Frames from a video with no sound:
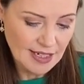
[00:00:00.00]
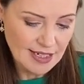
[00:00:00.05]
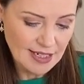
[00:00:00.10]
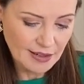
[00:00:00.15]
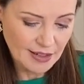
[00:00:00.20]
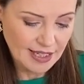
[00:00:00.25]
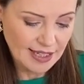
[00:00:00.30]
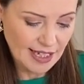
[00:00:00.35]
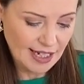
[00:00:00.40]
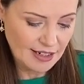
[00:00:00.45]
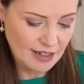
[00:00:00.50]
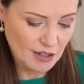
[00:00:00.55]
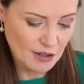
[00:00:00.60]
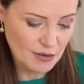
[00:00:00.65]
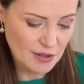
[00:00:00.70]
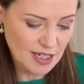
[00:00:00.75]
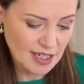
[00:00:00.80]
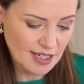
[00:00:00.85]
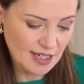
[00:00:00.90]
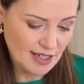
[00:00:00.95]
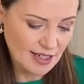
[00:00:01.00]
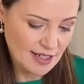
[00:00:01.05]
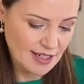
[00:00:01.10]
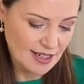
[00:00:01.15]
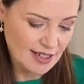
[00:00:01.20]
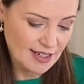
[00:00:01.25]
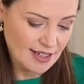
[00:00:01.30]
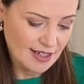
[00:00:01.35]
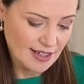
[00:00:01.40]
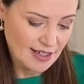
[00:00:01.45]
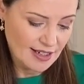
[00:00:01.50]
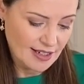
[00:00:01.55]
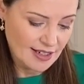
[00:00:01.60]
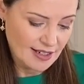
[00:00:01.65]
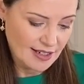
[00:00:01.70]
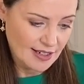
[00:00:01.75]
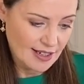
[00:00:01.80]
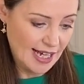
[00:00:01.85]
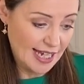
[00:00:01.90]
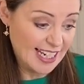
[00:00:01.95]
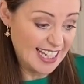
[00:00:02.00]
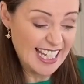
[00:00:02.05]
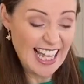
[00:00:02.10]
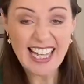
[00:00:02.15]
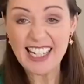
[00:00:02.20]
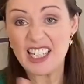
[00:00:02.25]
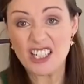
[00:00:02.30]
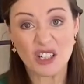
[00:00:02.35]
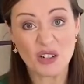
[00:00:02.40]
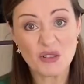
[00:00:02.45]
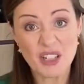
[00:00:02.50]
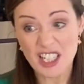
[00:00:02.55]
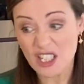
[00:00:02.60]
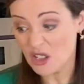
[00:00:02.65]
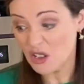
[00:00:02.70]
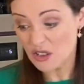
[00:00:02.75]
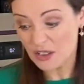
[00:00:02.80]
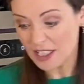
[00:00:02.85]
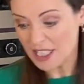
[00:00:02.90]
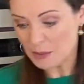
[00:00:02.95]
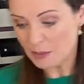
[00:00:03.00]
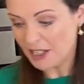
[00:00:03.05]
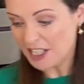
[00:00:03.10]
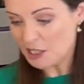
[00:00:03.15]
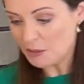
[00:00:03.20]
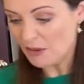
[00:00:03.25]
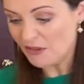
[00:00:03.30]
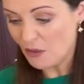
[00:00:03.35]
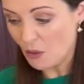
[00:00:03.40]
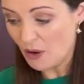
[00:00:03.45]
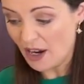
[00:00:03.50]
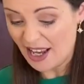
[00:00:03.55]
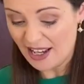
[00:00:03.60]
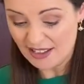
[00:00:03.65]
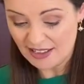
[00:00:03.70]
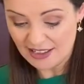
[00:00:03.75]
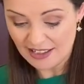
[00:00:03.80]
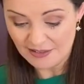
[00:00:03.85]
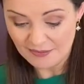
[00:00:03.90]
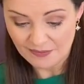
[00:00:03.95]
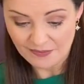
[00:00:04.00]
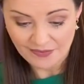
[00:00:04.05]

So in that goes. And again, you don't need to cook the spinach beforehand.